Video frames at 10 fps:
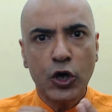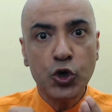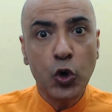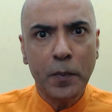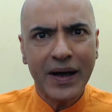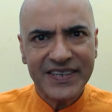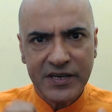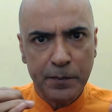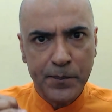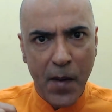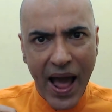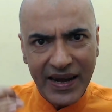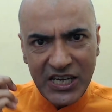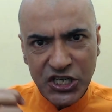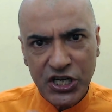You must
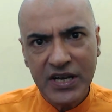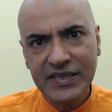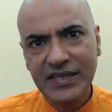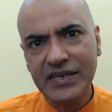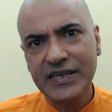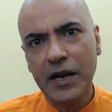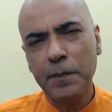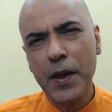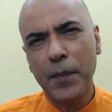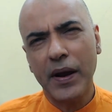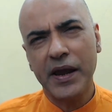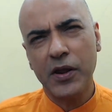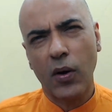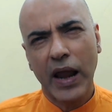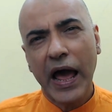banish certain people in
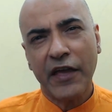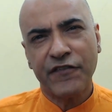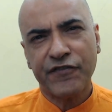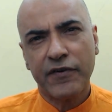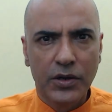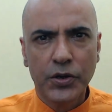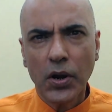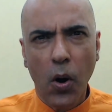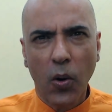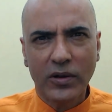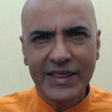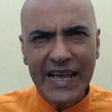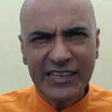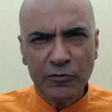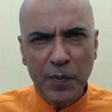your life. You know,
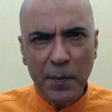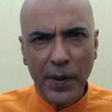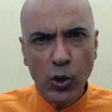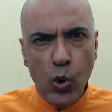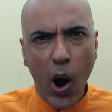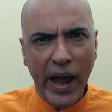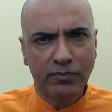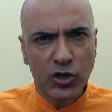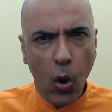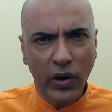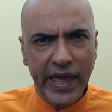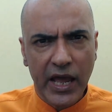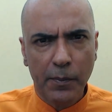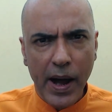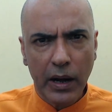these people who I'm talking
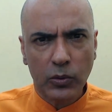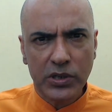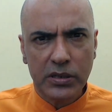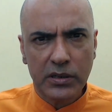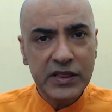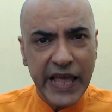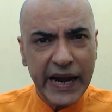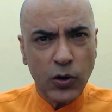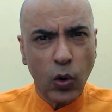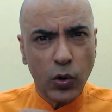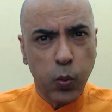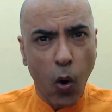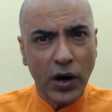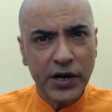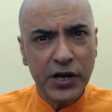about, they don't
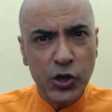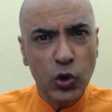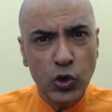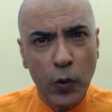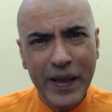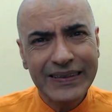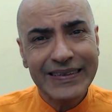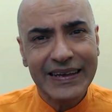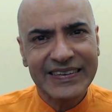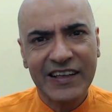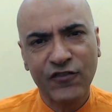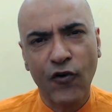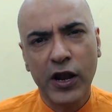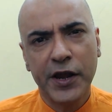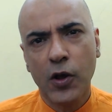want you to be
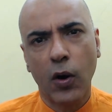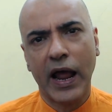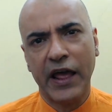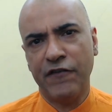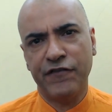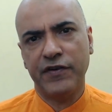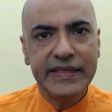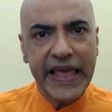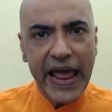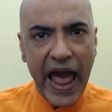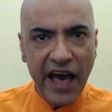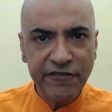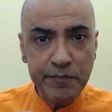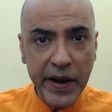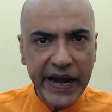successful in your life. They
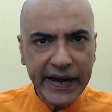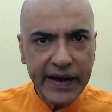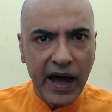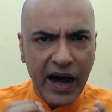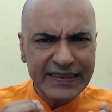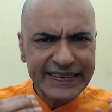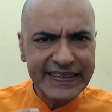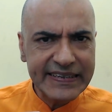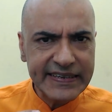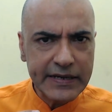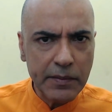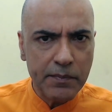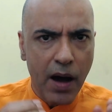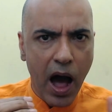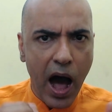have made a
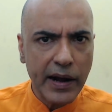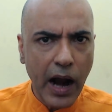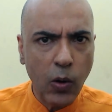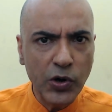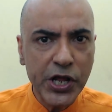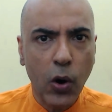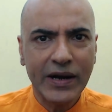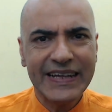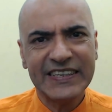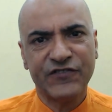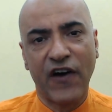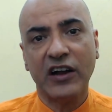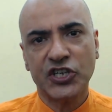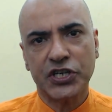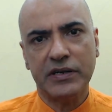system around your
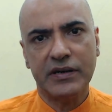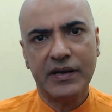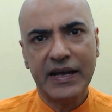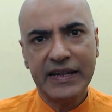dysfunction.